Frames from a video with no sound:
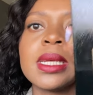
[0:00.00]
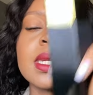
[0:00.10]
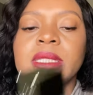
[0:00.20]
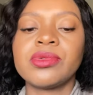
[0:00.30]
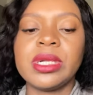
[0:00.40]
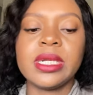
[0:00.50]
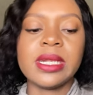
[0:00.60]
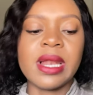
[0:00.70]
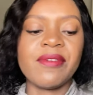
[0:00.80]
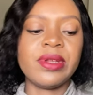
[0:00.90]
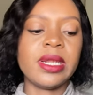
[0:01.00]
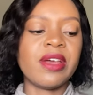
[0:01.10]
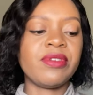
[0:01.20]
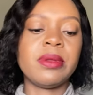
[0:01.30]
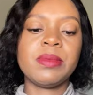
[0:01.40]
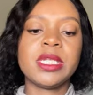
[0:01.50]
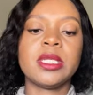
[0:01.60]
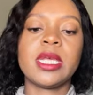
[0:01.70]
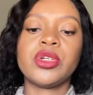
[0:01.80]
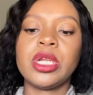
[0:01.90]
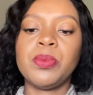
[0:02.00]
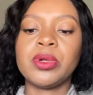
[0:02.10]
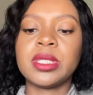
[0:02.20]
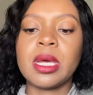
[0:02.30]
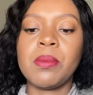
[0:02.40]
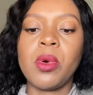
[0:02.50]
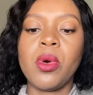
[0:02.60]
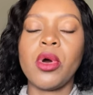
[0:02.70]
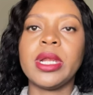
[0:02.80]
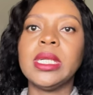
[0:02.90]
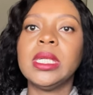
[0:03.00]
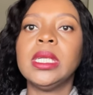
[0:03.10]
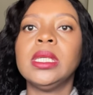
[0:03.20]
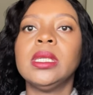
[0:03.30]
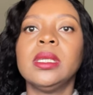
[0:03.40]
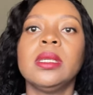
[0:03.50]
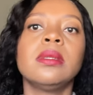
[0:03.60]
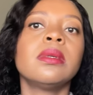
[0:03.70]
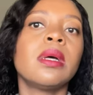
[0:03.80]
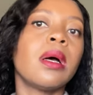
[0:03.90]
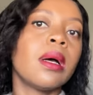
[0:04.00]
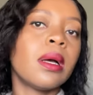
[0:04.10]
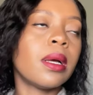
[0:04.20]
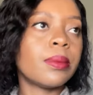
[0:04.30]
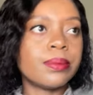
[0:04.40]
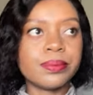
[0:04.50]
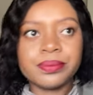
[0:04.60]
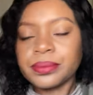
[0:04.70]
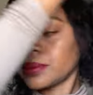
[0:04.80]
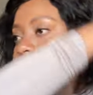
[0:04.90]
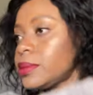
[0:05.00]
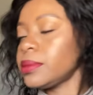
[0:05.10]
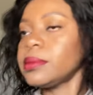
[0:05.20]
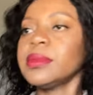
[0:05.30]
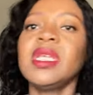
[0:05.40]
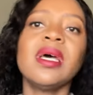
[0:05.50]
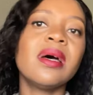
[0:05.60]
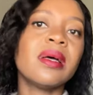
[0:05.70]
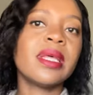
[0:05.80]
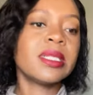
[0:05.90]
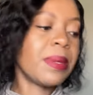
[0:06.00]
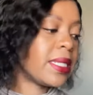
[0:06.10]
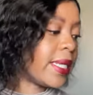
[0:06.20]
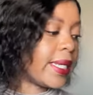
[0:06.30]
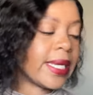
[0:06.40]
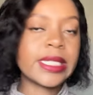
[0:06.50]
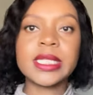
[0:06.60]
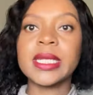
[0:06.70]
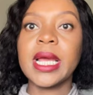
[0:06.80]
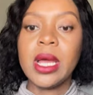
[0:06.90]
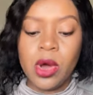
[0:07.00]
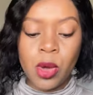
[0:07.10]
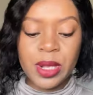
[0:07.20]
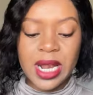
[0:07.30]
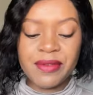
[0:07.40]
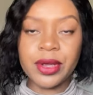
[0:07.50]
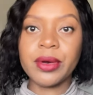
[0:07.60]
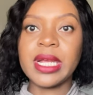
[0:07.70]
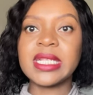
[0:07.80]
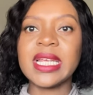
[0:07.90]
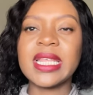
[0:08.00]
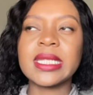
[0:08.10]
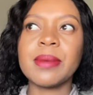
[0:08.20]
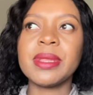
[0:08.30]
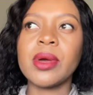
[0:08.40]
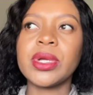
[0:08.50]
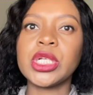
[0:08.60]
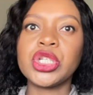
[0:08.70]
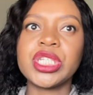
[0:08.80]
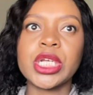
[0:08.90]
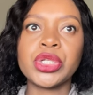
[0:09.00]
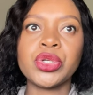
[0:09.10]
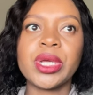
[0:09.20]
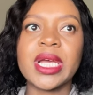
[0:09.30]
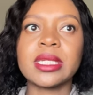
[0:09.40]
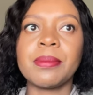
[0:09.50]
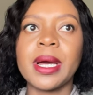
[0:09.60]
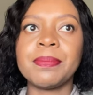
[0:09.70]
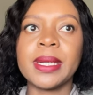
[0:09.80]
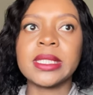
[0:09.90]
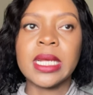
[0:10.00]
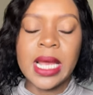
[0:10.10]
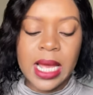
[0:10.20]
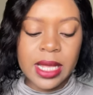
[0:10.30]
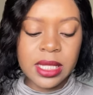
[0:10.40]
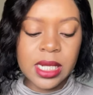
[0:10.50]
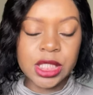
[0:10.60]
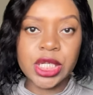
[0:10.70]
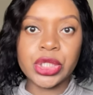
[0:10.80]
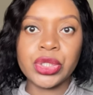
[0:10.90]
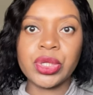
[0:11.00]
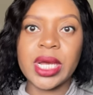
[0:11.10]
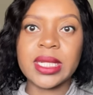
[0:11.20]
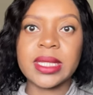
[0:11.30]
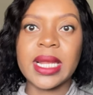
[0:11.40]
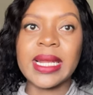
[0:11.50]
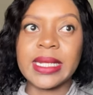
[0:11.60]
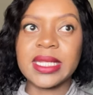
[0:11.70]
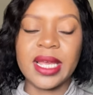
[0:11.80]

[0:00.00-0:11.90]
It's really lovely, lovely. Let me just actually put some more on. Yeah, that's basically it. Hope you'll have a great day. There's something I wanted to chat to you guys about, but I think I'll chat to you guys later